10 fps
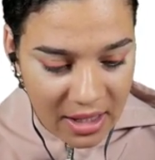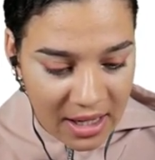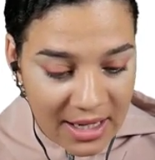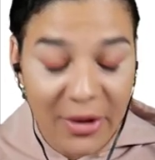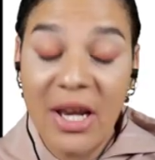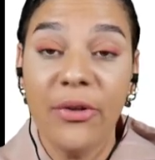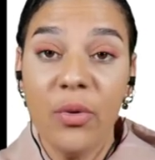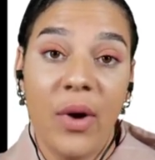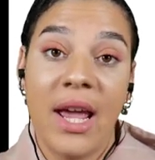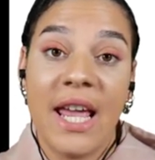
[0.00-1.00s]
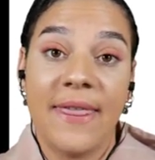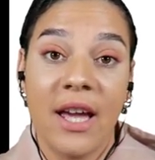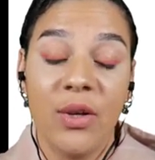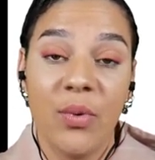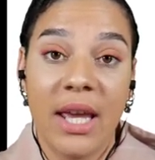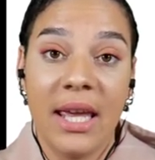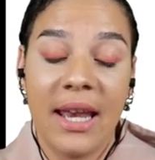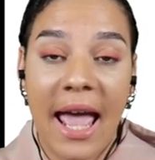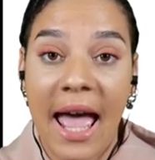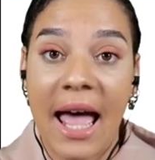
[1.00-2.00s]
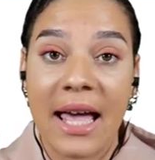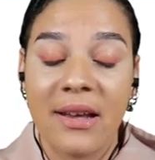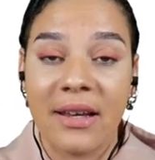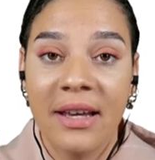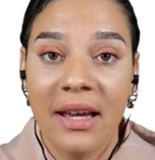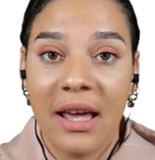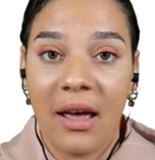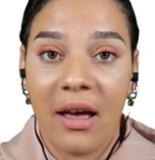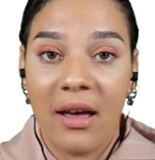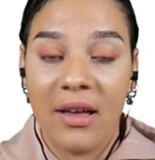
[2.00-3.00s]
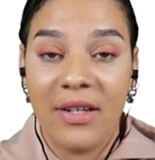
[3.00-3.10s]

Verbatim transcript: Now, another way that you can add uh,